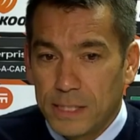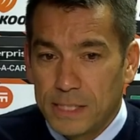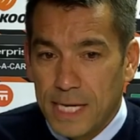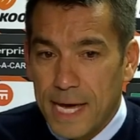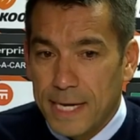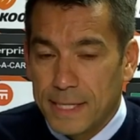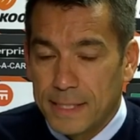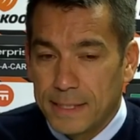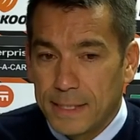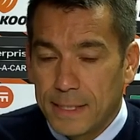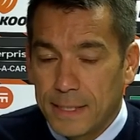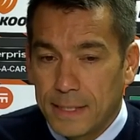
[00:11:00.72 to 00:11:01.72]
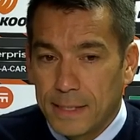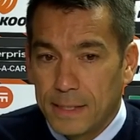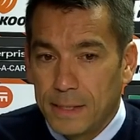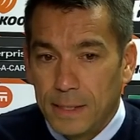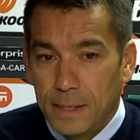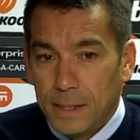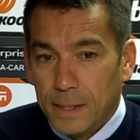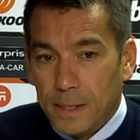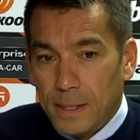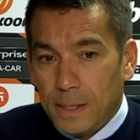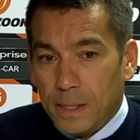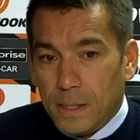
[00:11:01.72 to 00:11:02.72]
leg. And
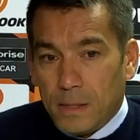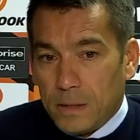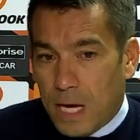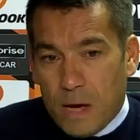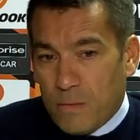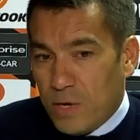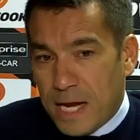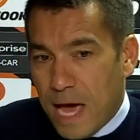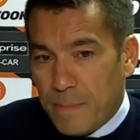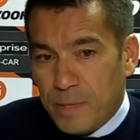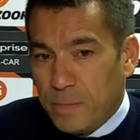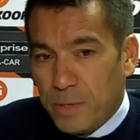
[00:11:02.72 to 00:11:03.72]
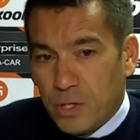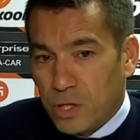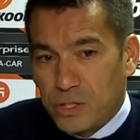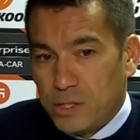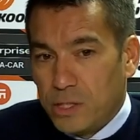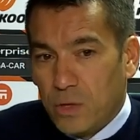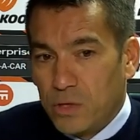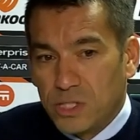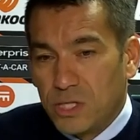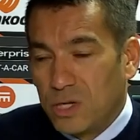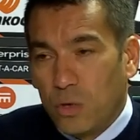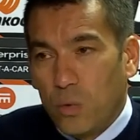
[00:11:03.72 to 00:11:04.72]
yeah, I'm really happy because you know
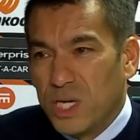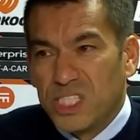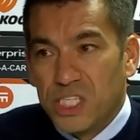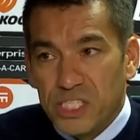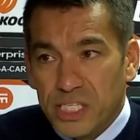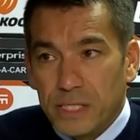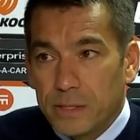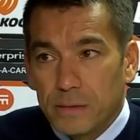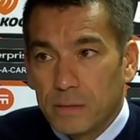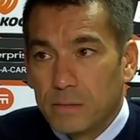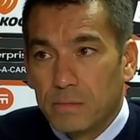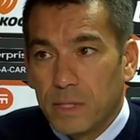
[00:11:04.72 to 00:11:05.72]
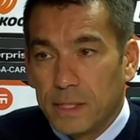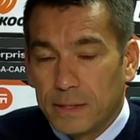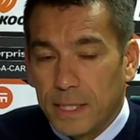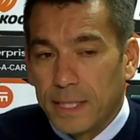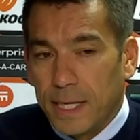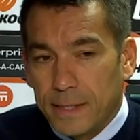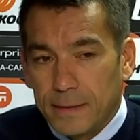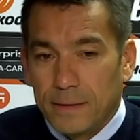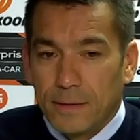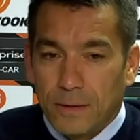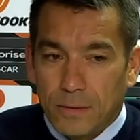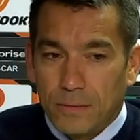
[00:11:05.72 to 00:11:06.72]
it's not always easy. But again,
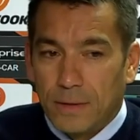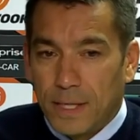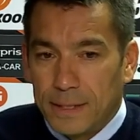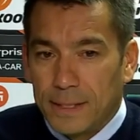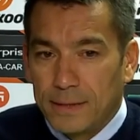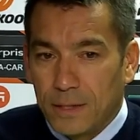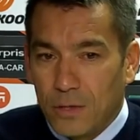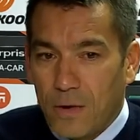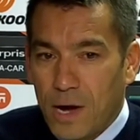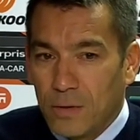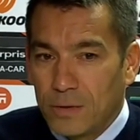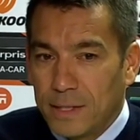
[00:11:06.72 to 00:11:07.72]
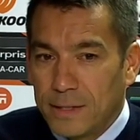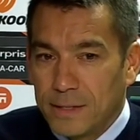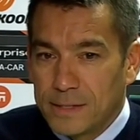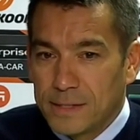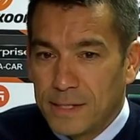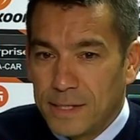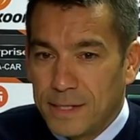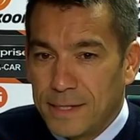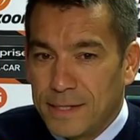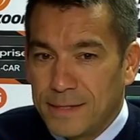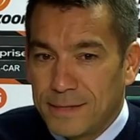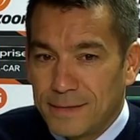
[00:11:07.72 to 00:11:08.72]
you know, I think the crowd did us
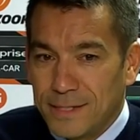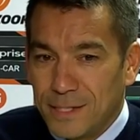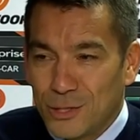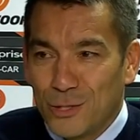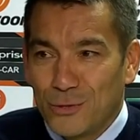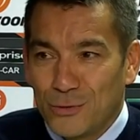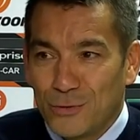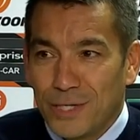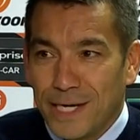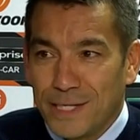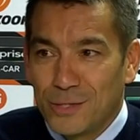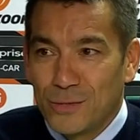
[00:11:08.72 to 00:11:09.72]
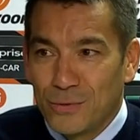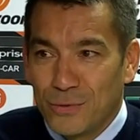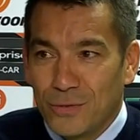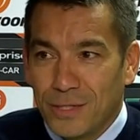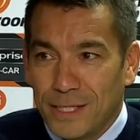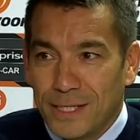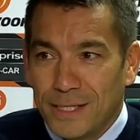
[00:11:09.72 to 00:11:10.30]
good today to